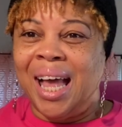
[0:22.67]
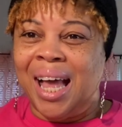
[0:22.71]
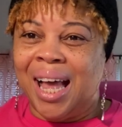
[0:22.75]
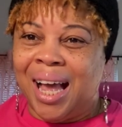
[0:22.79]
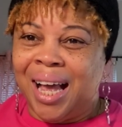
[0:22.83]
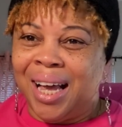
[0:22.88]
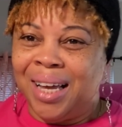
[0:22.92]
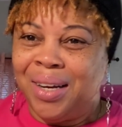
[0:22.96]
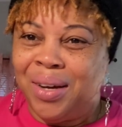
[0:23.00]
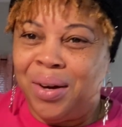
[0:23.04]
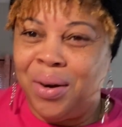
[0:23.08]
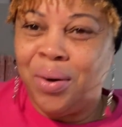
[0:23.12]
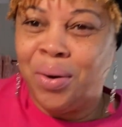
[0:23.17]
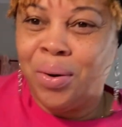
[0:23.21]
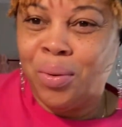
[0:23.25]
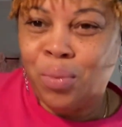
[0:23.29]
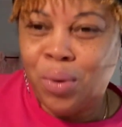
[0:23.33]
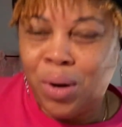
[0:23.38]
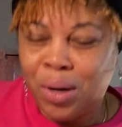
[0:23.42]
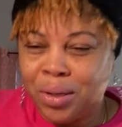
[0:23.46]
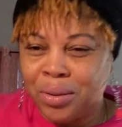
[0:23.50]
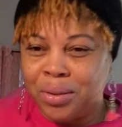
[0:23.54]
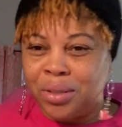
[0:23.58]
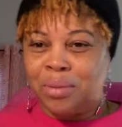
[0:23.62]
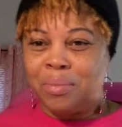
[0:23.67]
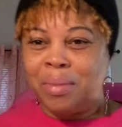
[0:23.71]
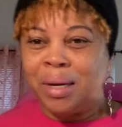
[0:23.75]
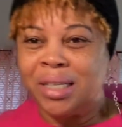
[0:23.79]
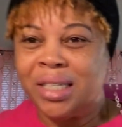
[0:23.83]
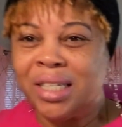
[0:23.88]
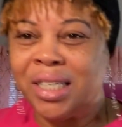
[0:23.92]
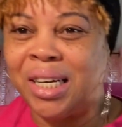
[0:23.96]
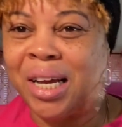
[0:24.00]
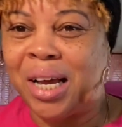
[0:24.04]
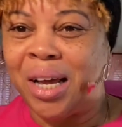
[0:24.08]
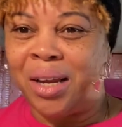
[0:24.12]
Hello and welcome to my
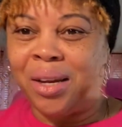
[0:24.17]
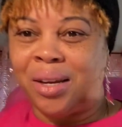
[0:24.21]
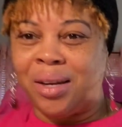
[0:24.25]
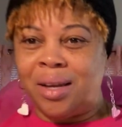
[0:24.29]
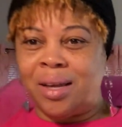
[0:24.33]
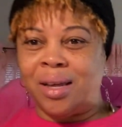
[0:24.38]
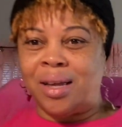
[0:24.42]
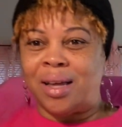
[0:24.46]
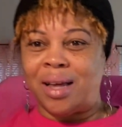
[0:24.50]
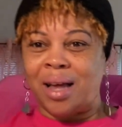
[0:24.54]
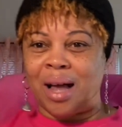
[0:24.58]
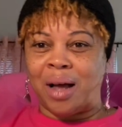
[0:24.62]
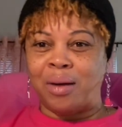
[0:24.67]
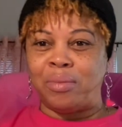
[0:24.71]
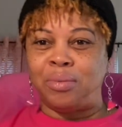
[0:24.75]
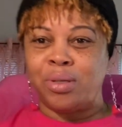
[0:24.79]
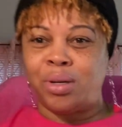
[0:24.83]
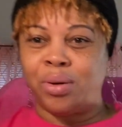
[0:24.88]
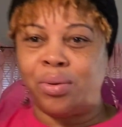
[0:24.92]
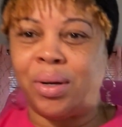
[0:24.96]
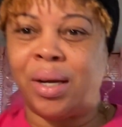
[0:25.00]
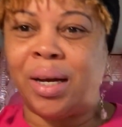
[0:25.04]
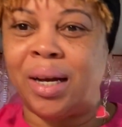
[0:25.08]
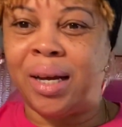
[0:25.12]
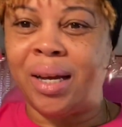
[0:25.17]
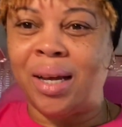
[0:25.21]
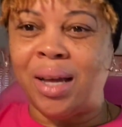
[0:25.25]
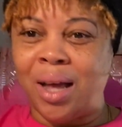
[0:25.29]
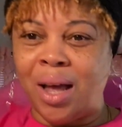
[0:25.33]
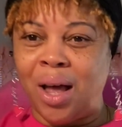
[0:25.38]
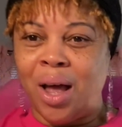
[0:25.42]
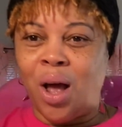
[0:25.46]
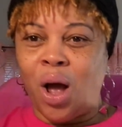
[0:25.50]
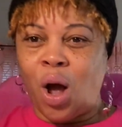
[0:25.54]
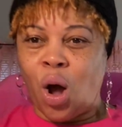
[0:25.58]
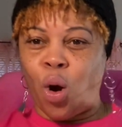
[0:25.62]
channel. I'm Sonae.
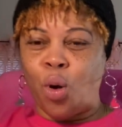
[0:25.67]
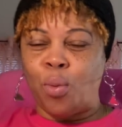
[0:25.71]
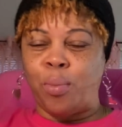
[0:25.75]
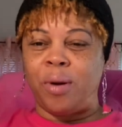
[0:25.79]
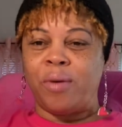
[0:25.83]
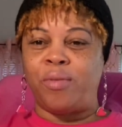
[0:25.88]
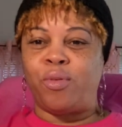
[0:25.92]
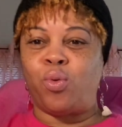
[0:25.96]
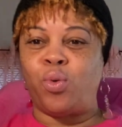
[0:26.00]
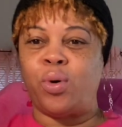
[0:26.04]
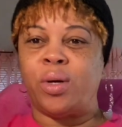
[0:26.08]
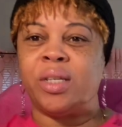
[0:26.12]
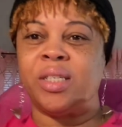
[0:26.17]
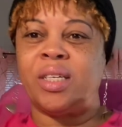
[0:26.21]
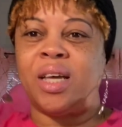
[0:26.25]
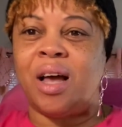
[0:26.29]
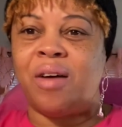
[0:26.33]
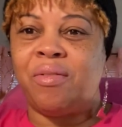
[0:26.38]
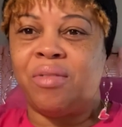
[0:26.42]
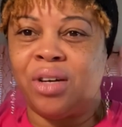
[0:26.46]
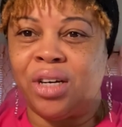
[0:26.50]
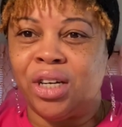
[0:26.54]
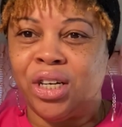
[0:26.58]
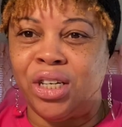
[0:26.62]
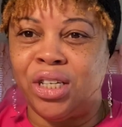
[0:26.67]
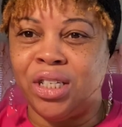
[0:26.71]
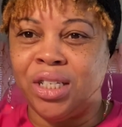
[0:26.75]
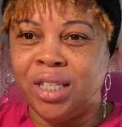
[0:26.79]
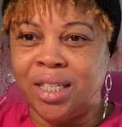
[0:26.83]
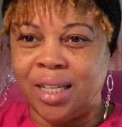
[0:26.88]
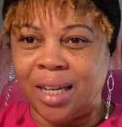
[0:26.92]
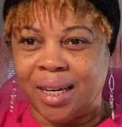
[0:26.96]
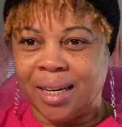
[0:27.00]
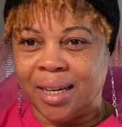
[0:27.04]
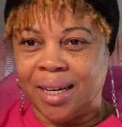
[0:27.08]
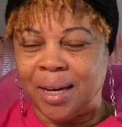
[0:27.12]
I hope everyone is having a good
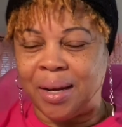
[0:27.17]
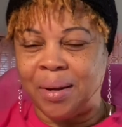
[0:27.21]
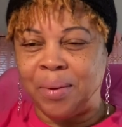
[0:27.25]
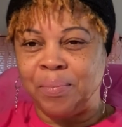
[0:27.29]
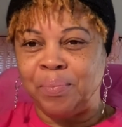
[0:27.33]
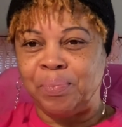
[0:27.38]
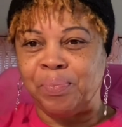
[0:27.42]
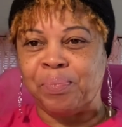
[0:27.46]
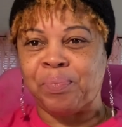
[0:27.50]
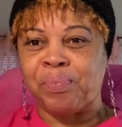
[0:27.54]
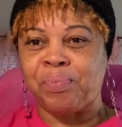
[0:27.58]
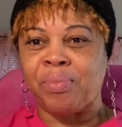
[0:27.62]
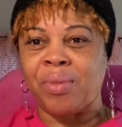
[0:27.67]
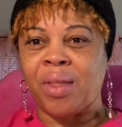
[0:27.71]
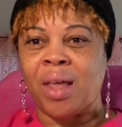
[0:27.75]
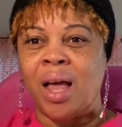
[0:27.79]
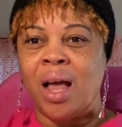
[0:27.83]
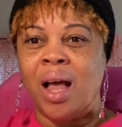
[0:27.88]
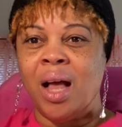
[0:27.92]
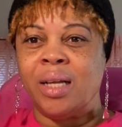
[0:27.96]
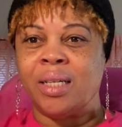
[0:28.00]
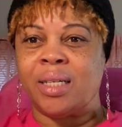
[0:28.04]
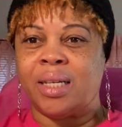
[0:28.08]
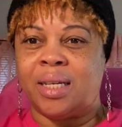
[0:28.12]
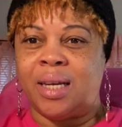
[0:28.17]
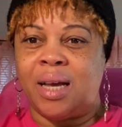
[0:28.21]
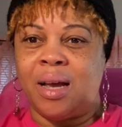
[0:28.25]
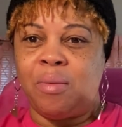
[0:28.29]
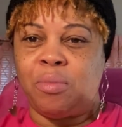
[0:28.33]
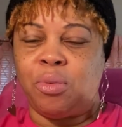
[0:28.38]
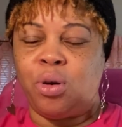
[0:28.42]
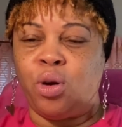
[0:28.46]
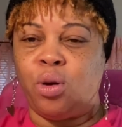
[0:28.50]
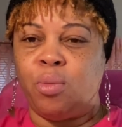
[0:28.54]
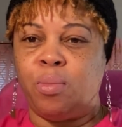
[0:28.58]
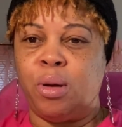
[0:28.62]
Sunday. Today I'm
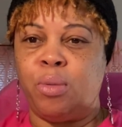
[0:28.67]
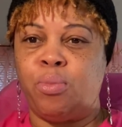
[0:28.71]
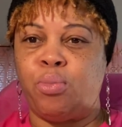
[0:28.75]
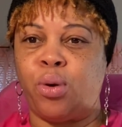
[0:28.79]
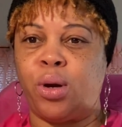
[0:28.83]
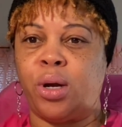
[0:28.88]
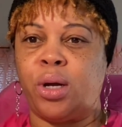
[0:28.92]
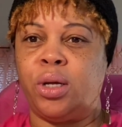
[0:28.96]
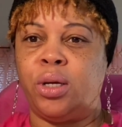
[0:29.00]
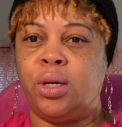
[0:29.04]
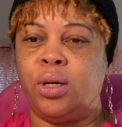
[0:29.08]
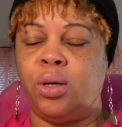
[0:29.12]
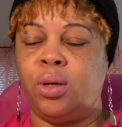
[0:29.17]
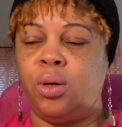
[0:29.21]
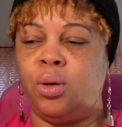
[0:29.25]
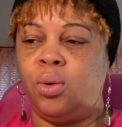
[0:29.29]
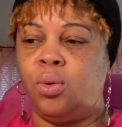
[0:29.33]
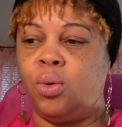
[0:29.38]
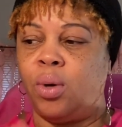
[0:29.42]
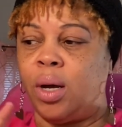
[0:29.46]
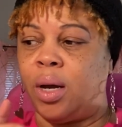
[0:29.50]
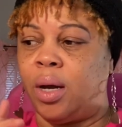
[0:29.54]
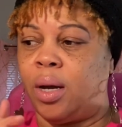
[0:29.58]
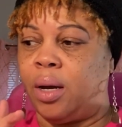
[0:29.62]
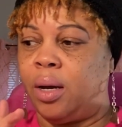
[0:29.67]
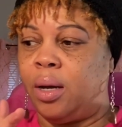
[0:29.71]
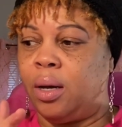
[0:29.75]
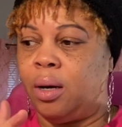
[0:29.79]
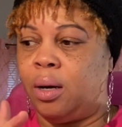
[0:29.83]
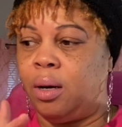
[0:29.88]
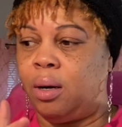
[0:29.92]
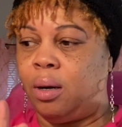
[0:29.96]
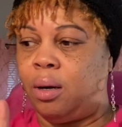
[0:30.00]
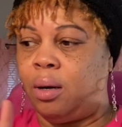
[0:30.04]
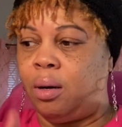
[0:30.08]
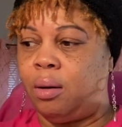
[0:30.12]
going to be bringing you a,
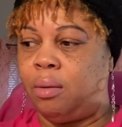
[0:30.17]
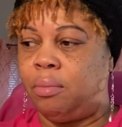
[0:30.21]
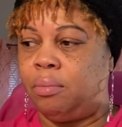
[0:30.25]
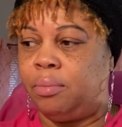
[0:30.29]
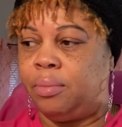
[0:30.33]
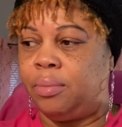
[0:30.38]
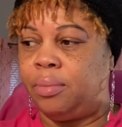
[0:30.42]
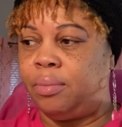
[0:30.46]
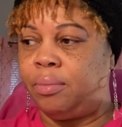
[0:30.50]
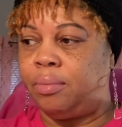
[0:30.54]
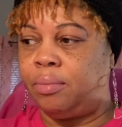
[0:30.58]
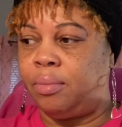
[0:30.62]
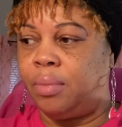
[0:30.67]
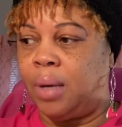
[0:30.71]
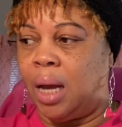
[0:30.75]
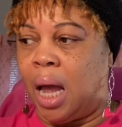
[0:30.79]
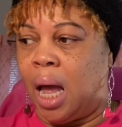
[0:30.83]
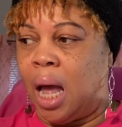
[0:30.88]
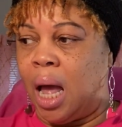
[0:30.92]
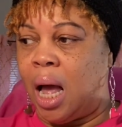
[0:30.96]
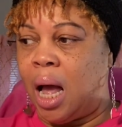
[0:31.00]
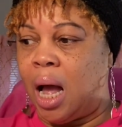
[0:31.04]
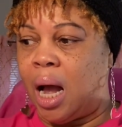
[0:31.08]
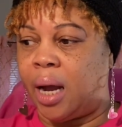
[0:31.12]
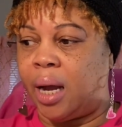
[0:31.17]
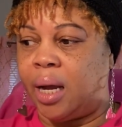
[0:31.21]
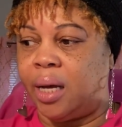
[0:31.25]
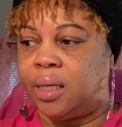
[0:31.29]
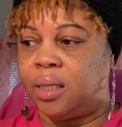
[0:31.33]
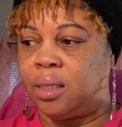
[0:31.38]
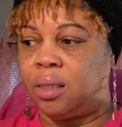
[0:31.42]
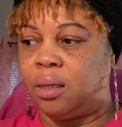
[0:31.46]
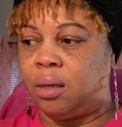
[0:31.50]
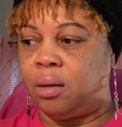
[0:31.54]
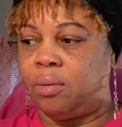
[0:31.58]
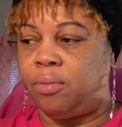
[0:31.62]
I
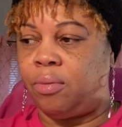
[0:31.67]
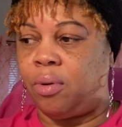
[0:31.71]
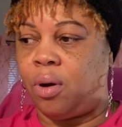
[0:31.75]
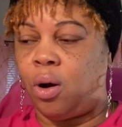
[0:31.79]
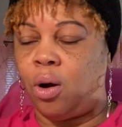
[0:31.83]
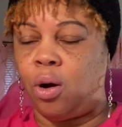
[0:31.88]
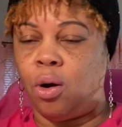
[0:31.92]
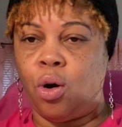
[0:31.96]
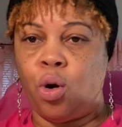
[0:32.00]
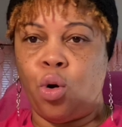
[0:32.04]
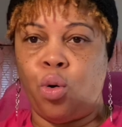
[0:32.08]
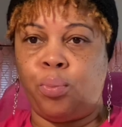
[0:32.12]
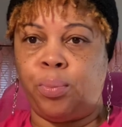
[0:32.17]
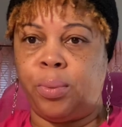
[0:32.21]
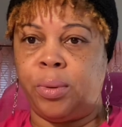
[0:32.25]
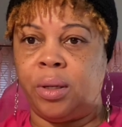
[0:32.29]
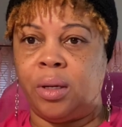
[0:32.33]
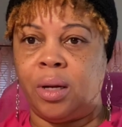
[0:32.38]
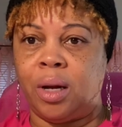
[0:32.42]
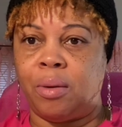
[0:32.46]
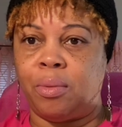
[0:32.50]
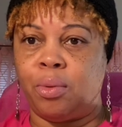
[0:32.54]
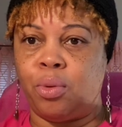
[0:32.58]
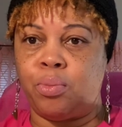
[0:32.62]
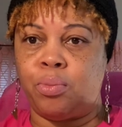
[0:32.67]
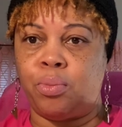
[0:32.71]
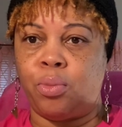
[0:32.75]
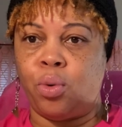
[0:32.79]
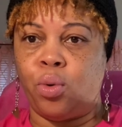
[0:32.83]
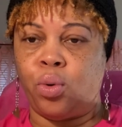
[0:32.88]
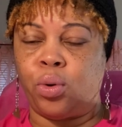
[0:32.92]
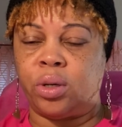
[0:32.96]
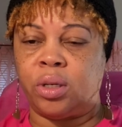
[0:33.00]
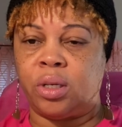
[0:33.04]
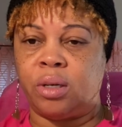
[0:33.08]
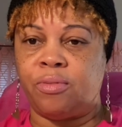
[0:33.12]
guess a opening. I
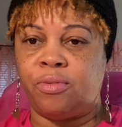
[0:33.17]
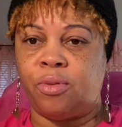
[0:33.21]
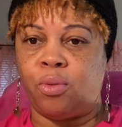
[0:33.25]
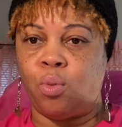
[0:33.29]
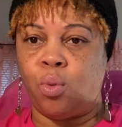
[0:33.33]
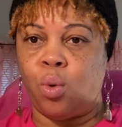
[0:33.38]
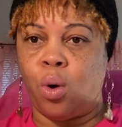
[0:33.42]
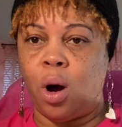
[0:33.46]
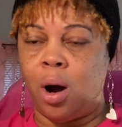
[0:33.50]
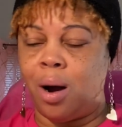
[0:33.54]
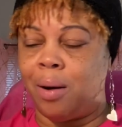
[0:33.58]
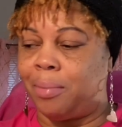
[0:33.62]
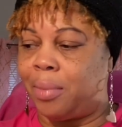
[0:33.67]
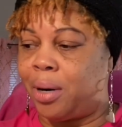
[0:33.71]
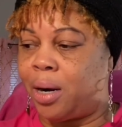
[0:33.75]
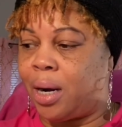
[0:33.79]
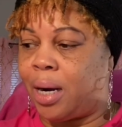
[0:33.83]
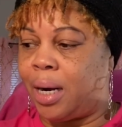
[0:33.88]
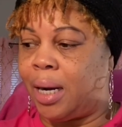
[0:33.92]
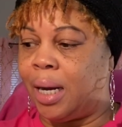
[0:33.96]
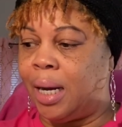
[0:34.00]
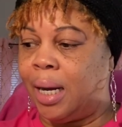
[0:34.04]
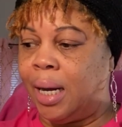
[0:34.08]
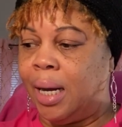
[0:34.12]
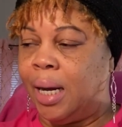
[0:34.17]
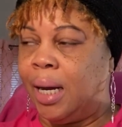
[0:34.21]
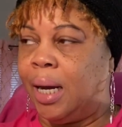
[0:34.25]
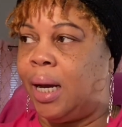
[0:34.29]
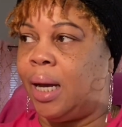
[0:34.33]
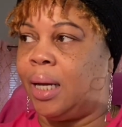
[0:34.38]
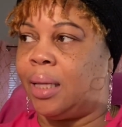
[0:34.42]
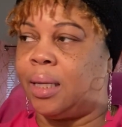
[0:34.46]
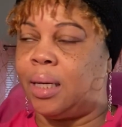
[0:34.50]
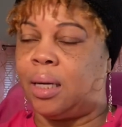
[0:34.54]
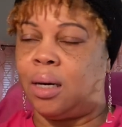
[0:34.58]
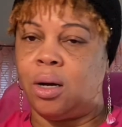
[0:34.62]
ordered some from Walmart,
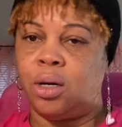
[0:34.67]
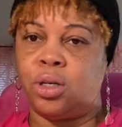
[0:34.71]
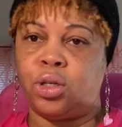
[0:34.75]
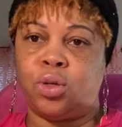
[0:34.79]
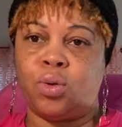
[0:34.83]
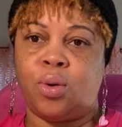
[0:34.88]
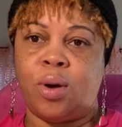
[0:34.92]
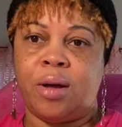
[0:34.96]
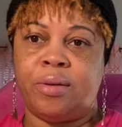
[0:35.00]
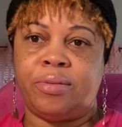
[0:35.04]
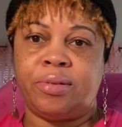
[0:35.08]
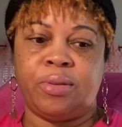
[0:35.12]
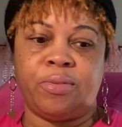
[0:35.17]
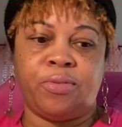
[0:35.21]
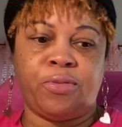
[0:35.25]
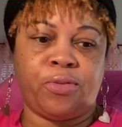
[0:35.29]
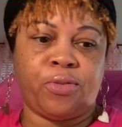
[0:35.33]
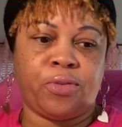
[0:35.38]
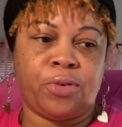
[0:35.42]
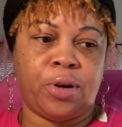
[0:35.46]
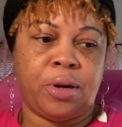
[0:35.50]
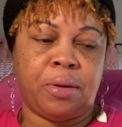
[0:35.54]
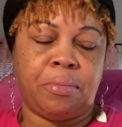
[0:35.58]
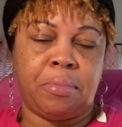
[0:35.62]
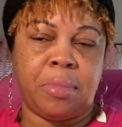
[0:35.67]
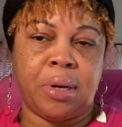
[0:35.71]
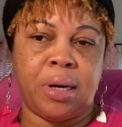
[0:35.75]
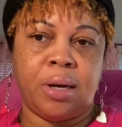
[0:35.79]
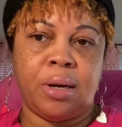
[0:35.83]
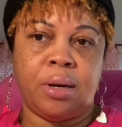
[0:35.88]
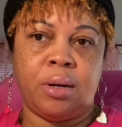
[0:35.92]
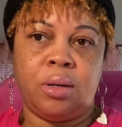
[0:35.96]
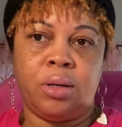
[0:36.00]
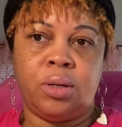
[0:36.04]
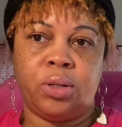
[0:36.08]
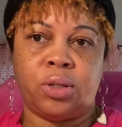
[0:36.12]
and then I also have some friend
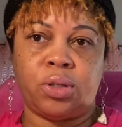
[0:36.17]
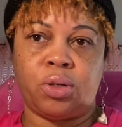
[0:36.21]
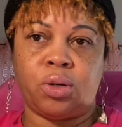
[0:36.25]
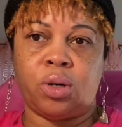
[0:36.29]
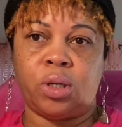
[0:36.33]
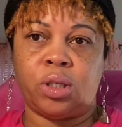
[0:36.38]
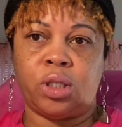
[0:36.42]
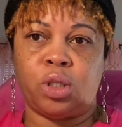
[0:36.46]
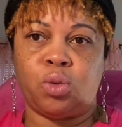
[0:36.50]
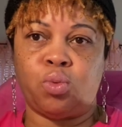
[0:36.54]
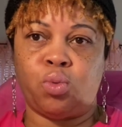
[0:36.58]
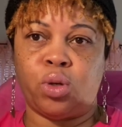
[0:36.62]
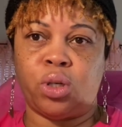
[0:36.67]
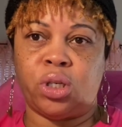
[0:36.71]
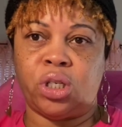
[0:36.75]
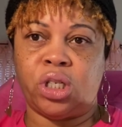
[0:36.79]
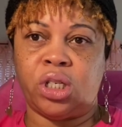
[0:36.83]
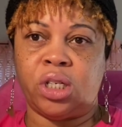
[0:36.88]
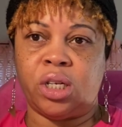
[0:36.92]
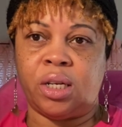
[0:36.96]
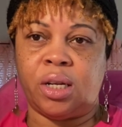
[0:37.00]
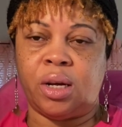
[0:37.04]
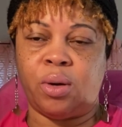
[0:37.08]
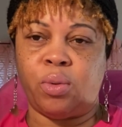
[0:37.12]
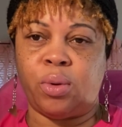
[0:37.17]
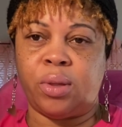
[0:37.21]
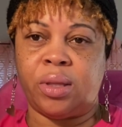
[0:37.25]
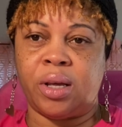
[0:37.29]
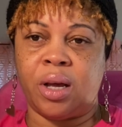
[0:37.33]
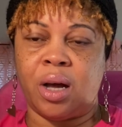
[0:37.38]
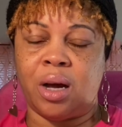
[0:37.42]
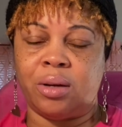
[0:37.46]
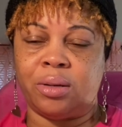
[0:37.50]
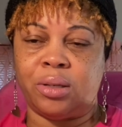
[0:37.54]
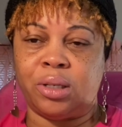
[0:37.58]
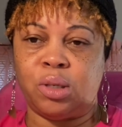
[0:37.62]
mail. So I just wanted to share that with
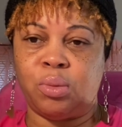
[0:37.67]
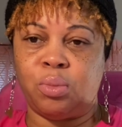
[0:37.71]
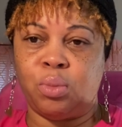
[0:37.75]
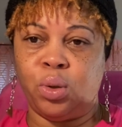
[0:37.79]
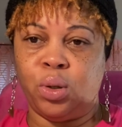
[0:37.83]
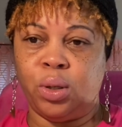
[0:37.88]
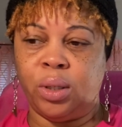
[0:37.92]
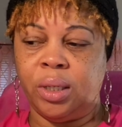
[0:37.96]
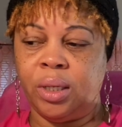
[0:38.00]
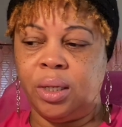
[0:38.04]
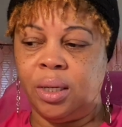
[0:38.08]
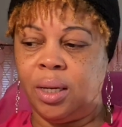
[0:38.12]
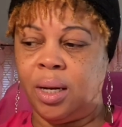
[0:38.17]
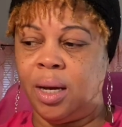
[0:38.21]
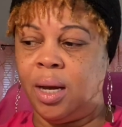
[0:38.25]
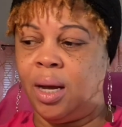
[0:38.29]
y'all this morning.